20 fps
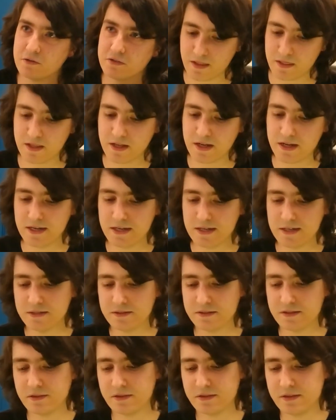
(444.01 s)
There
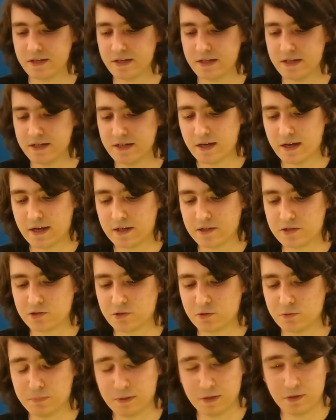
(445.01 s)
is the actual
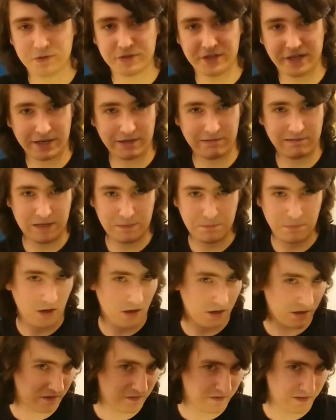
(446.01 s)
build diary
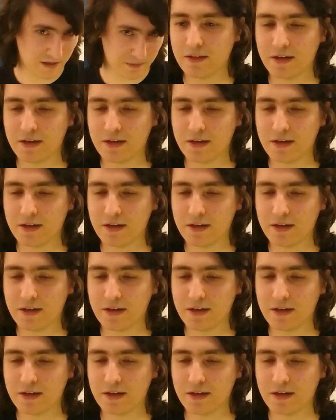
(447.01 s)
part of it.